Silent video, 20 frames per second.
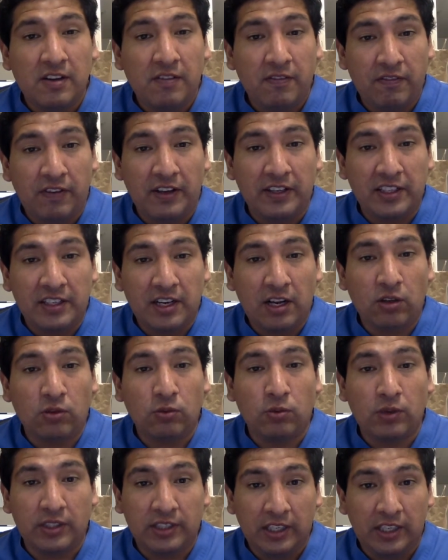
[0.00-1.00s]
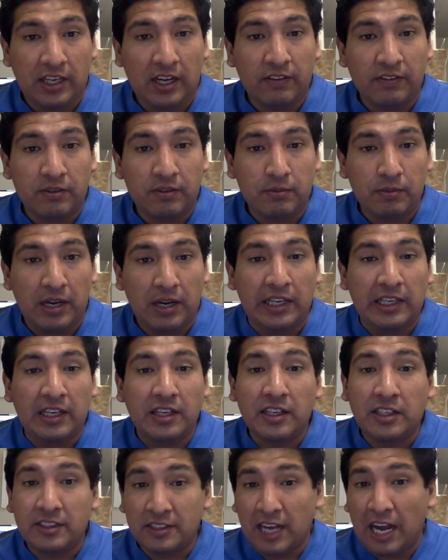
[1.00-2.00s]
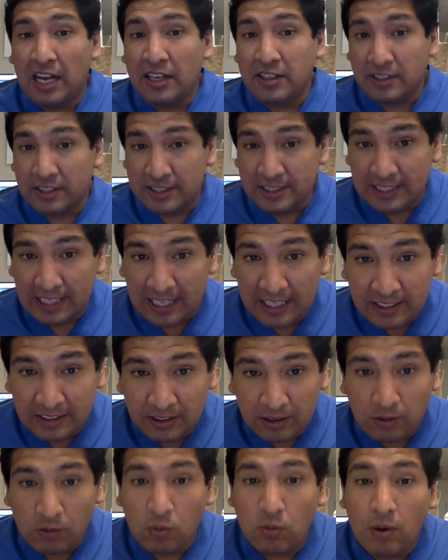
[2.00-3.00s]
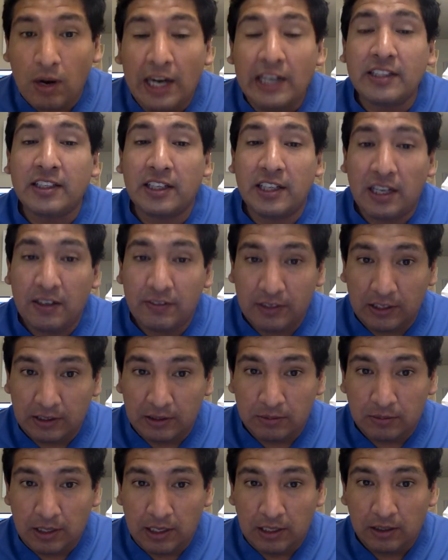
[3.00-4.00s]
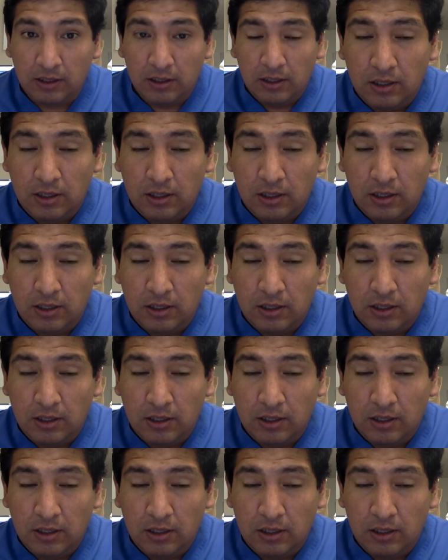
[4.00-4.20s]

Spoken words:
finding out what they have in mind and understanding why they have that in mind.